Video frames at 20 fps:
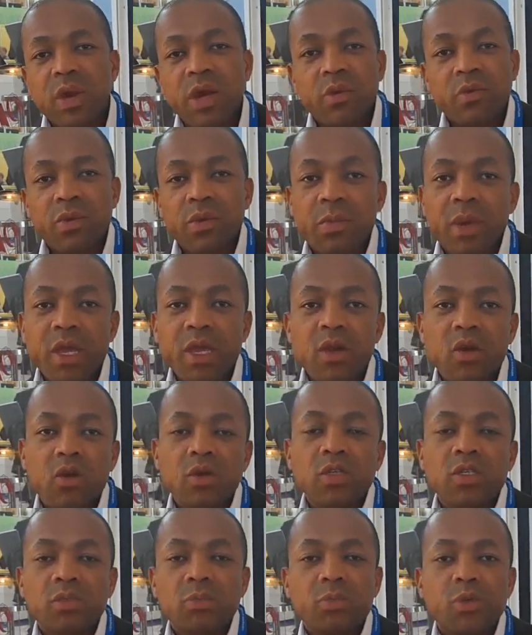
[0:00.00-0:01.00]
and we make a
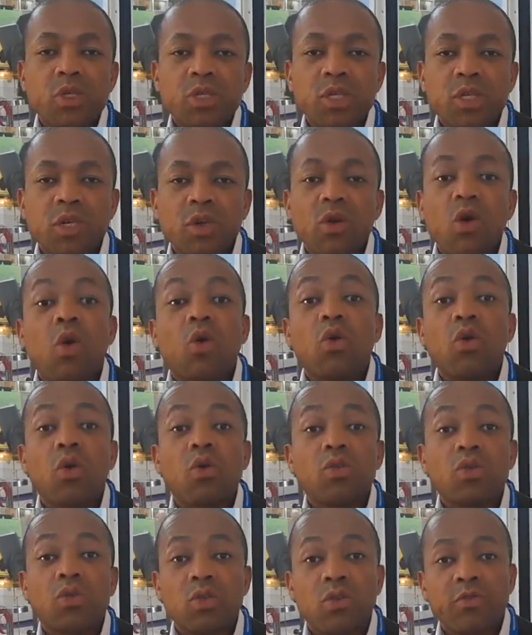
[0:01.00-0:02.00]
contribution in a whole
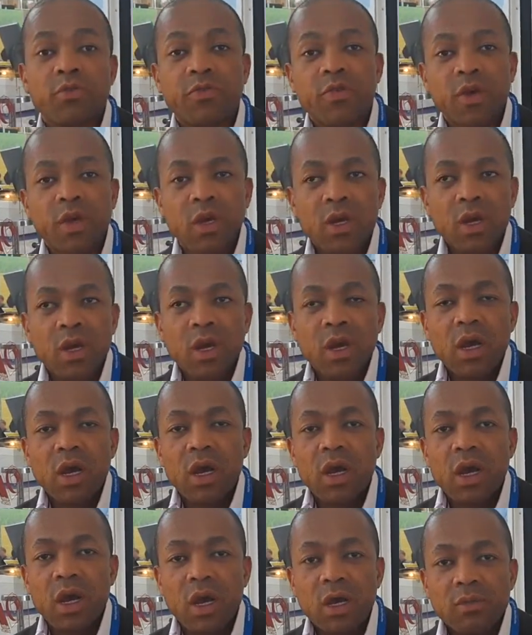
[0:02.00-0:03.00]
host
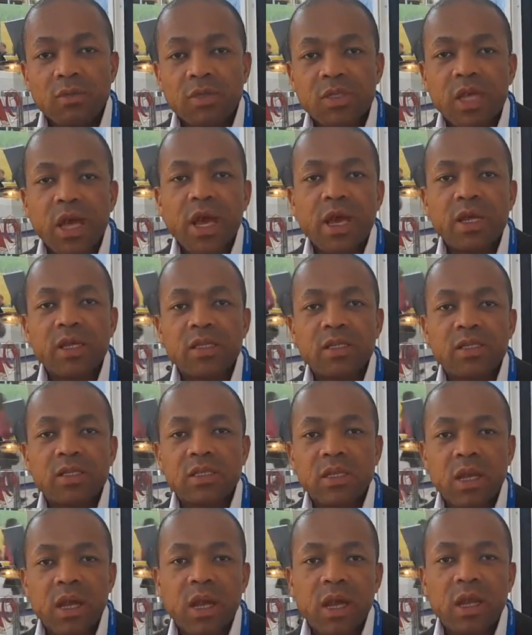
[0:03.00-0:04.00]
of
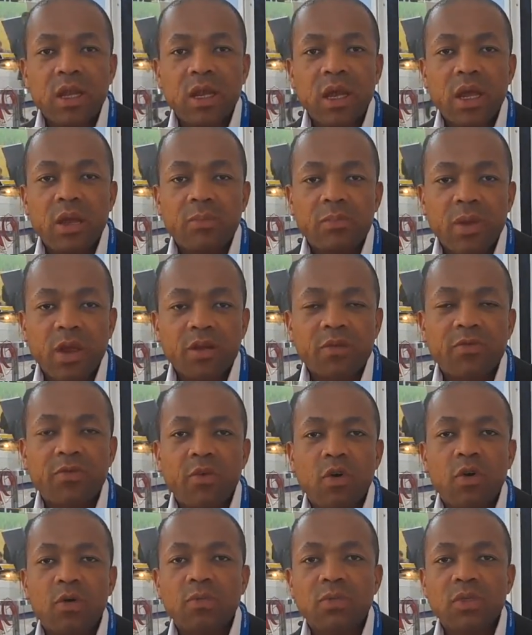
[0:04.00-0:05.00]
sites and
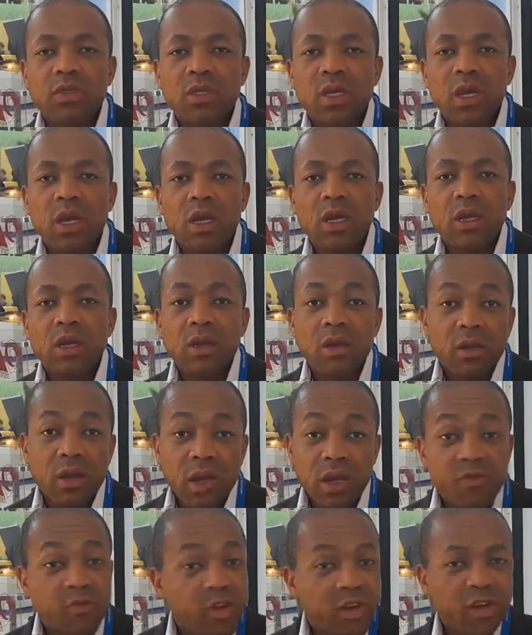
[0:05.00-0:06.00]
platforms, and
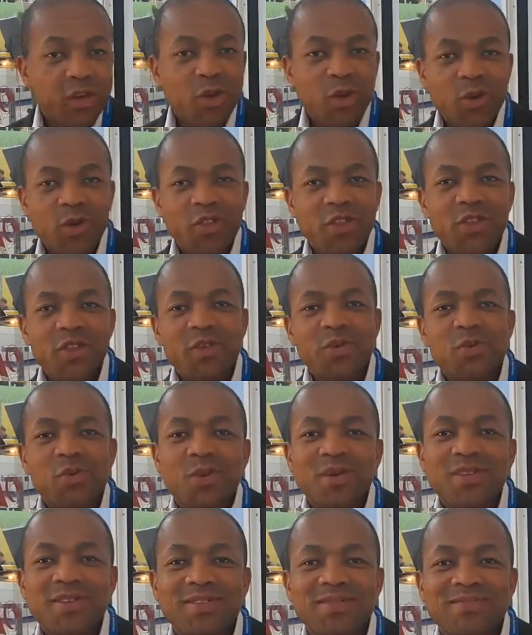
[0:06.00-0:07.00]
even including this
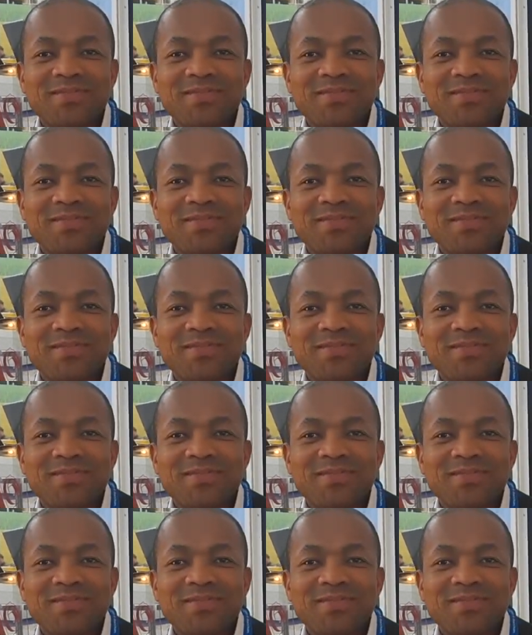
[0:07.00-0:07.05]
one.